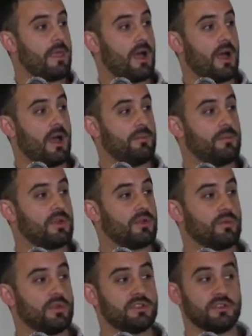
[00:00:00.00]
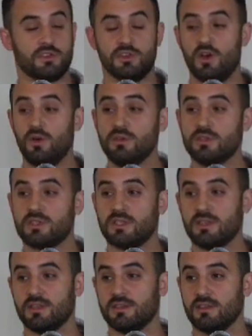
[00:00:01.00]
Um, research notes
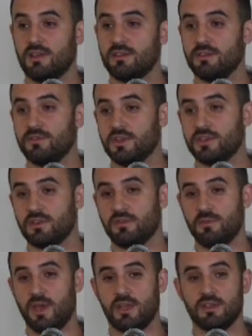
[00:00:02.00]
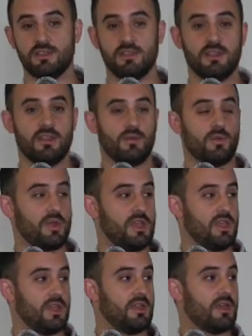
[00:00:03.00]
is another feature of the magazine that
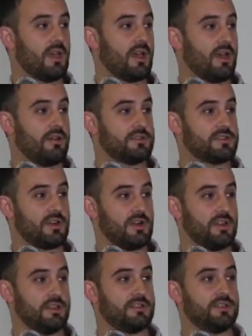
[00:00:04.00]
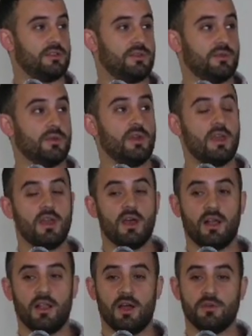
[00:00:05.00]
we have started to
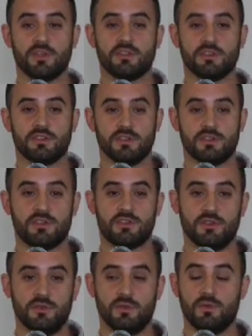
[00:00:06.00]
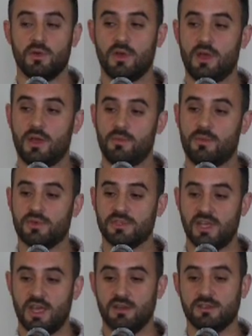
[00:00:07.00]
allow researchers to
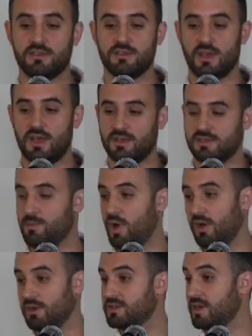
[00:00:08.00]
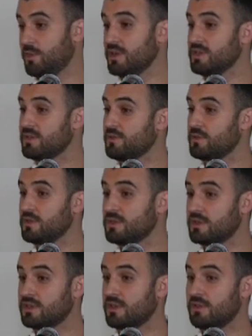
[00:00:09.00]
present uh, small summaries of the
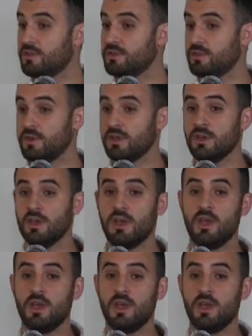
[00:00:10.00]
research that they're doing